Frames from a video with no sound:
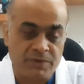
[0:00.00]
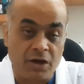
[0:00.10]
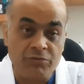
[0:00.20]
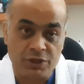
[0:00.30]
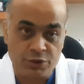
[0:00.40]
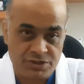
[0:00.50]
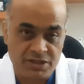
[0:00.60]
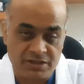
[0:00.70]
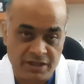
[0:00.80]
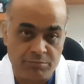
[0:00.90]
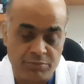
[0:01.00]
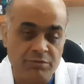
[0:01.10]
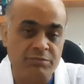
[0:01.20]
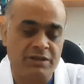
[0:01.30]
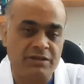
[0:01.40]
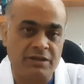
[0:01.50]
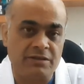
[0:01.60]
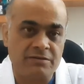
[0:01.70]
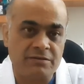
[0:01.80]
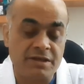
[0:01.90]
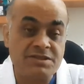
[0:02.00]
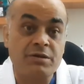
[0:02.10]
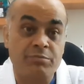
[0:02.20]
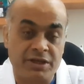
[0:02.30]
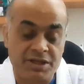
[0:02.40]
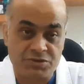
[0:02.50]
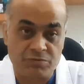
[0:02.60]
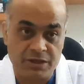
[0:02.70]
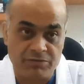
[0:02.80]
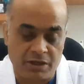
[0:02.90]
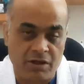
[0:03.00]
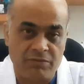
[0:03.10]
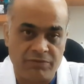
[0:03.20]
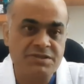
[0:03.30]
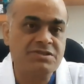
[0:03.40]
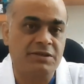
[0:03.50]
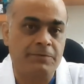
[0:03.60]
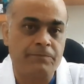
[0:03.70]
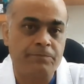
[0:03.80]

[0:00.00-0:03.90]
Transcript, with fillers: Are we losing them permanently? Is the biggest worry we're all facing.